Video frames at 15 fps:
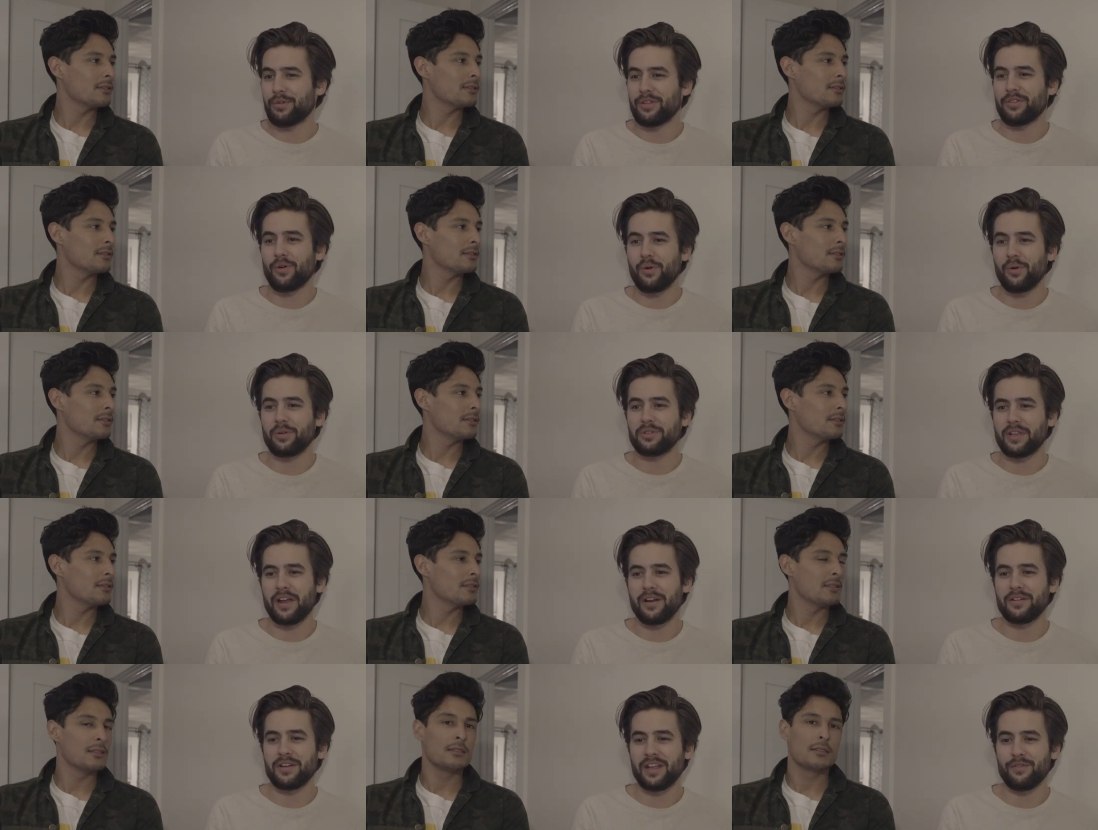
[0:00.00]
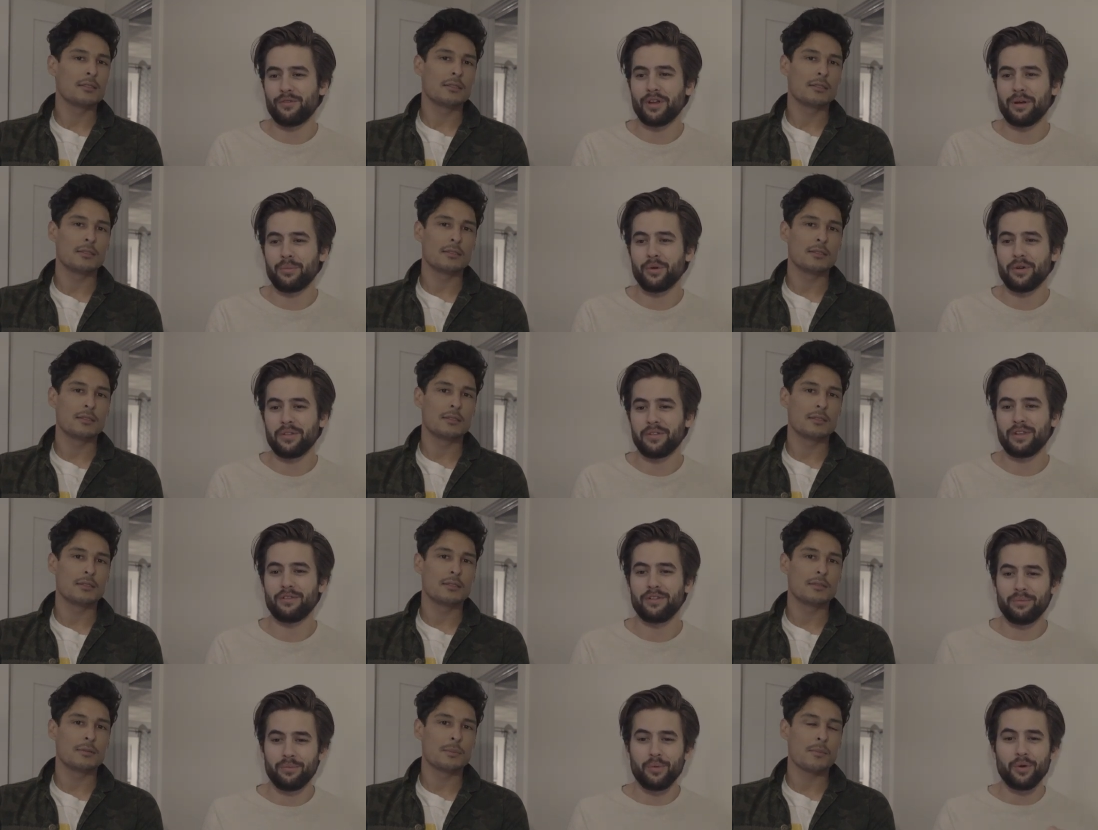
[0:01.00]
Speaker 1: throughout the whole entire day, you got more. You
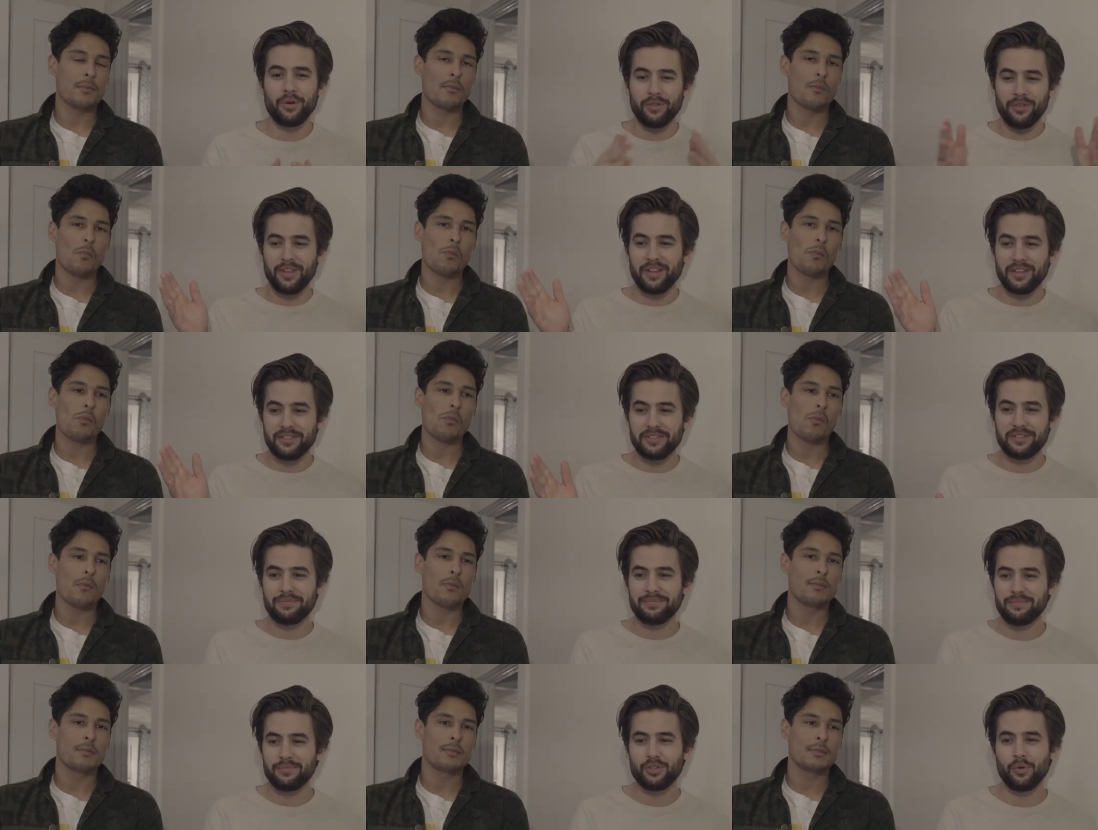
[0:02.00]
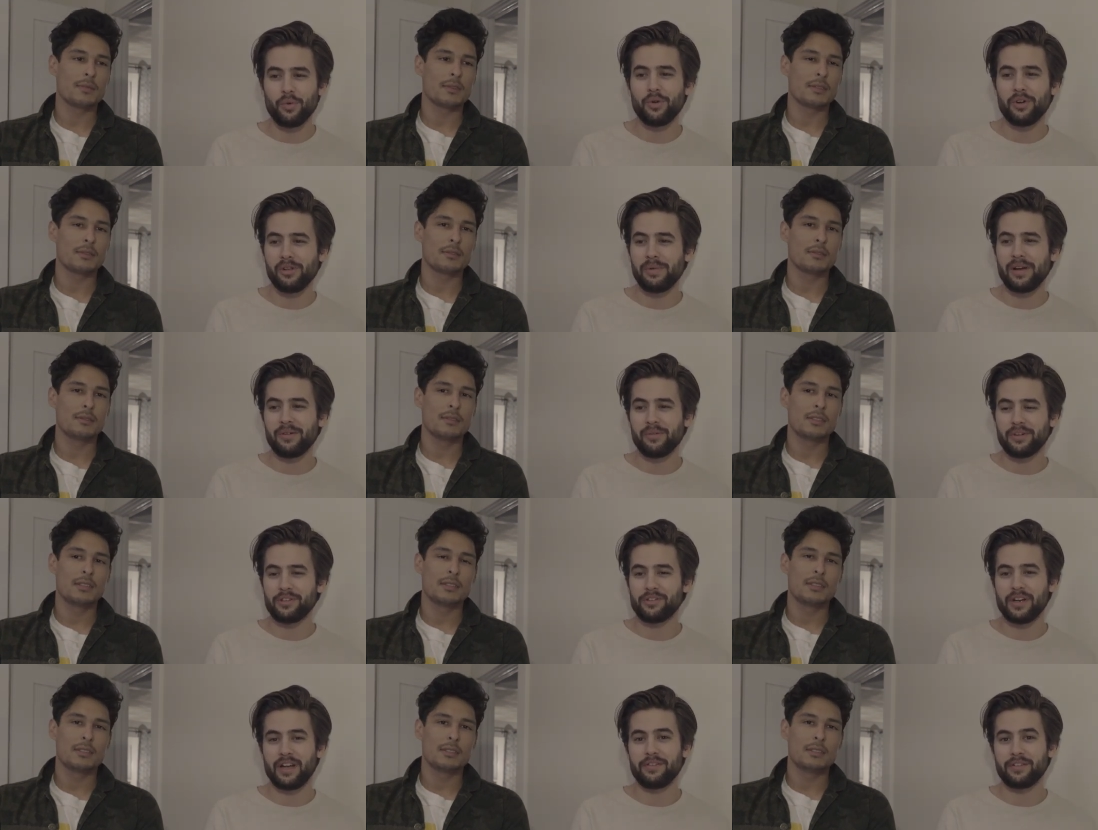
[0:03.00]
have more things to worry about when
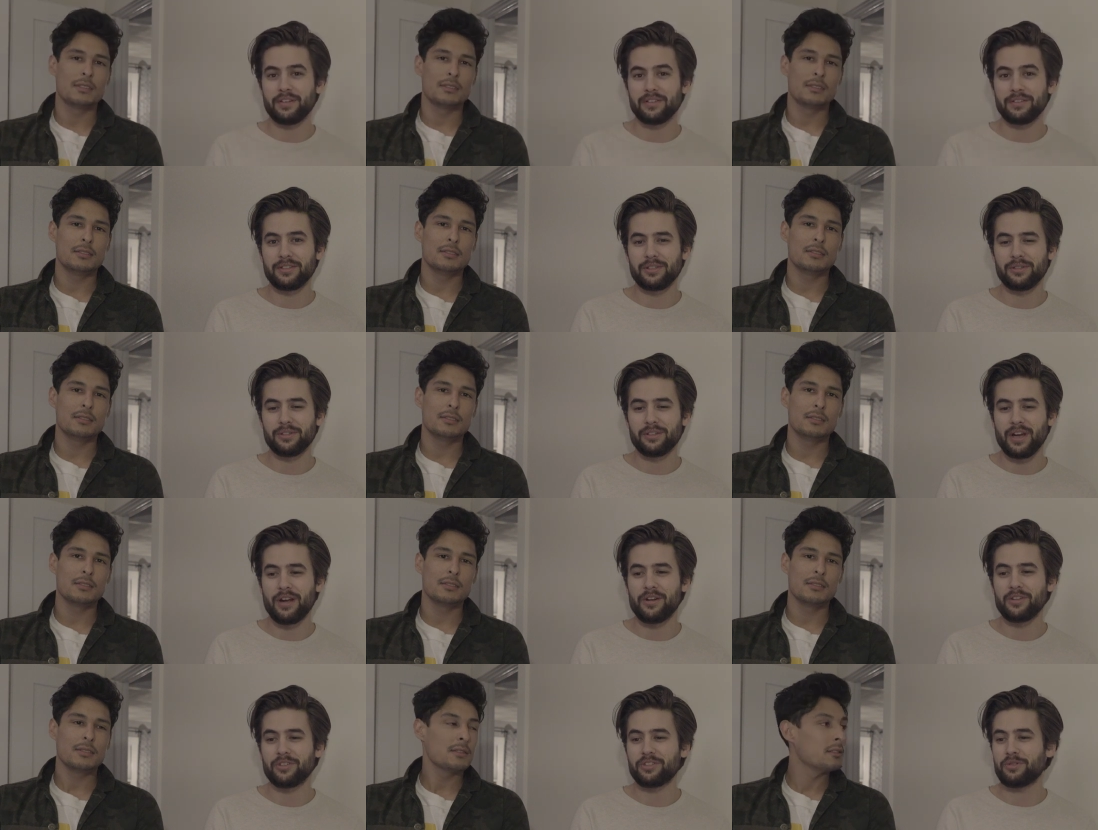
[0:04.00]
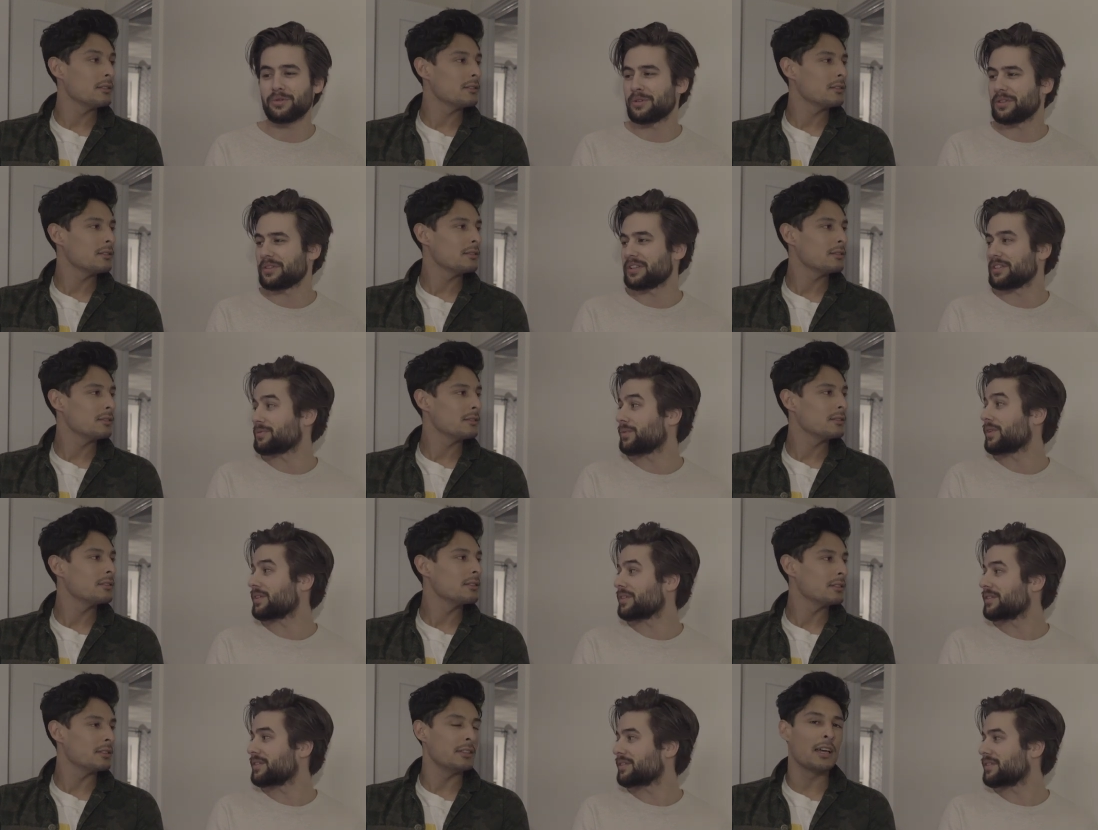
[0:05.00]
you're traveling. So your hair is should be at least
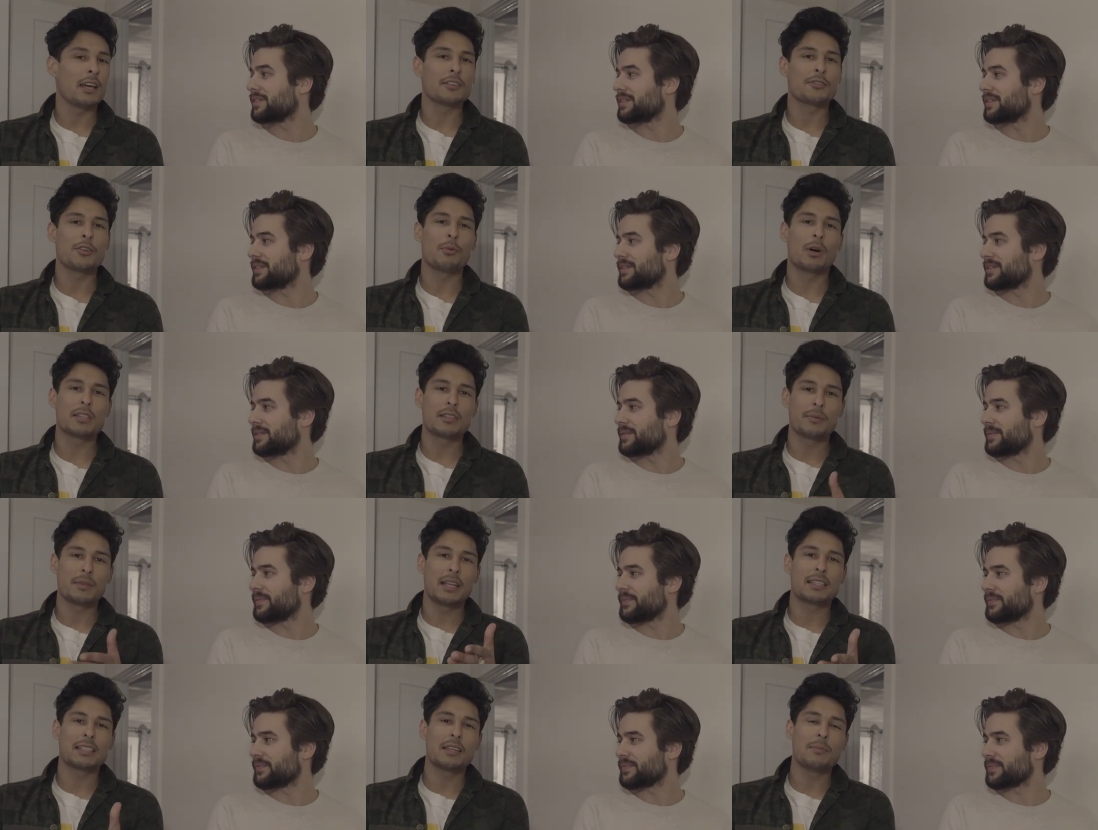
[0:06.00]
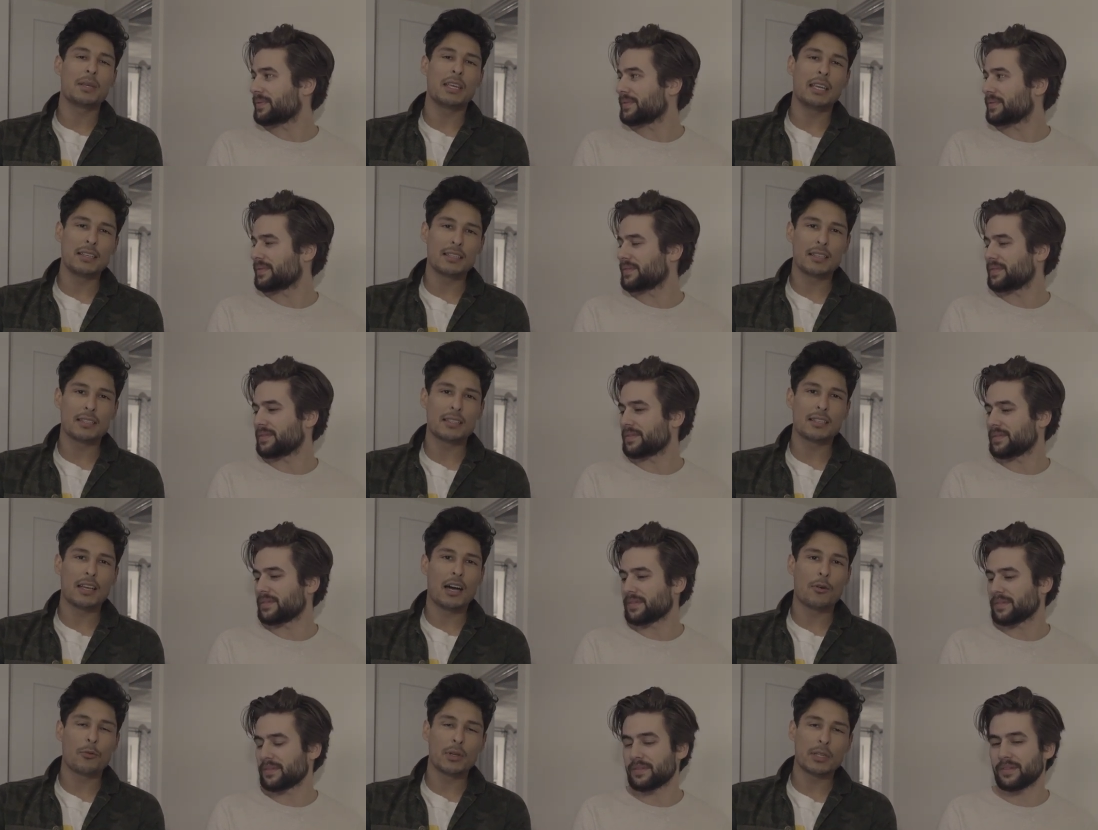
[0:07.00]
one.
Speaker 2: Yeah. So you want something that's gonna be easy to
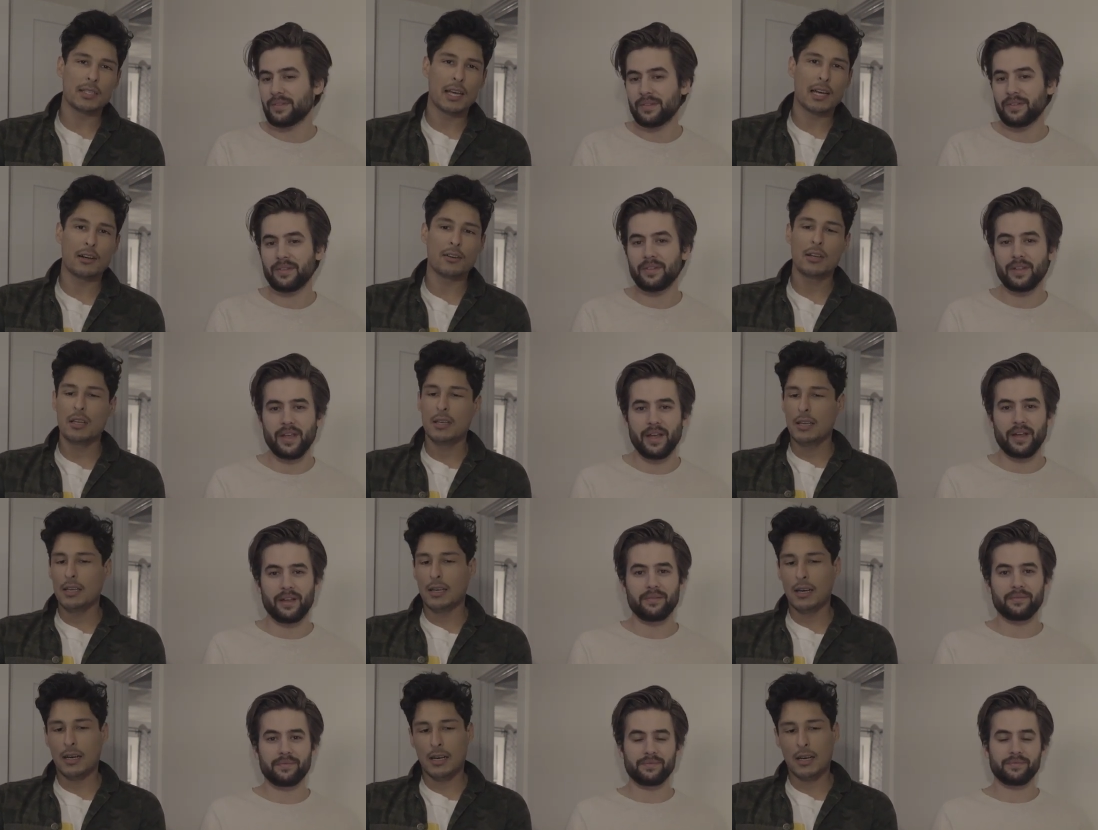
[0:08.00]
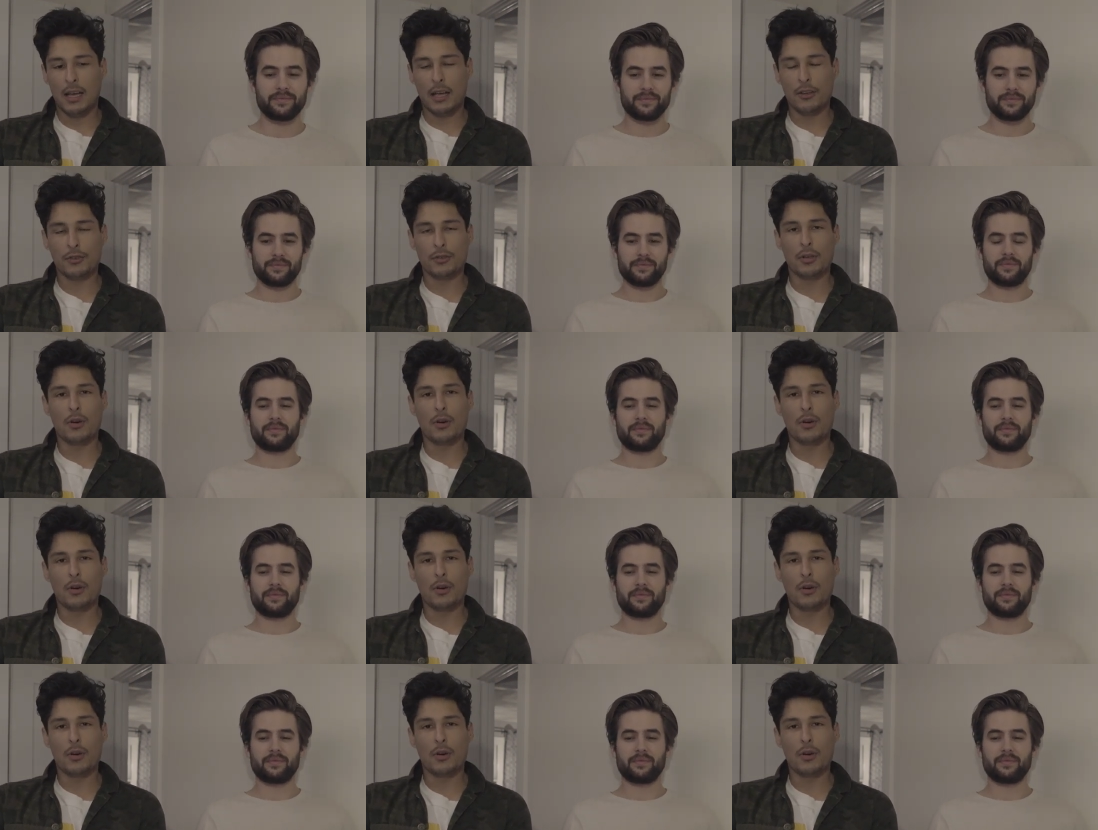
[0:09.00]
style, restyle. Yeah. Uh, as you're